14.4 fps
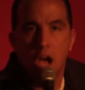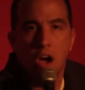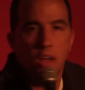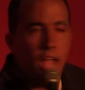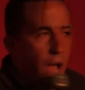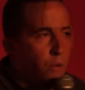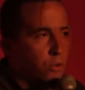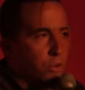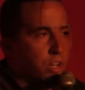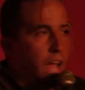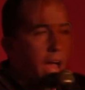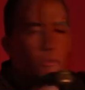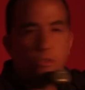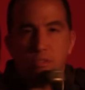Okay,
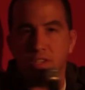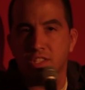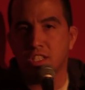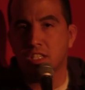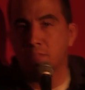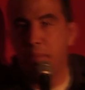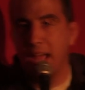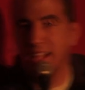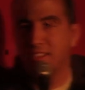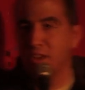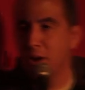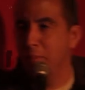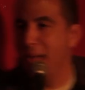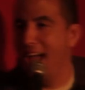I will respect
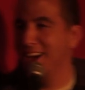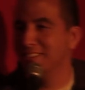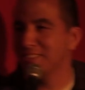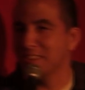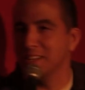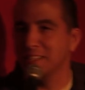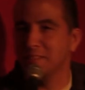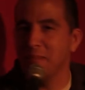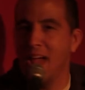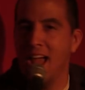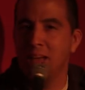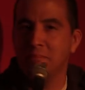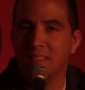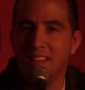your boundaries,
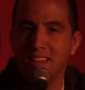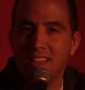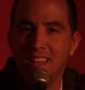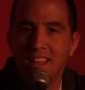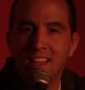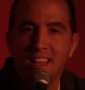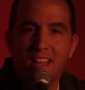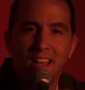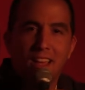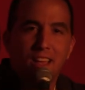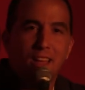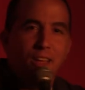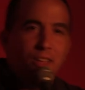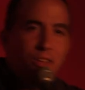ma'am.
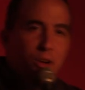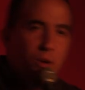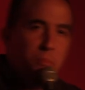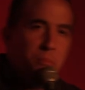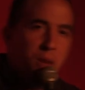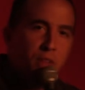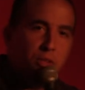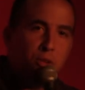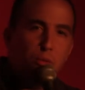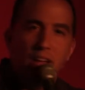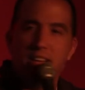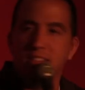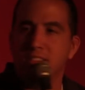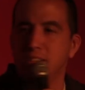Your
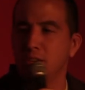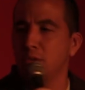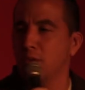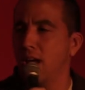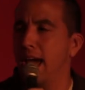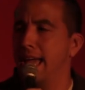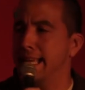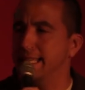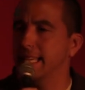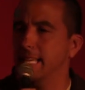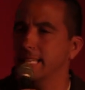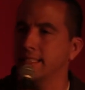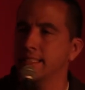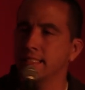mother is you
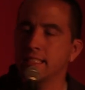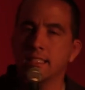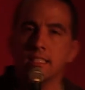right.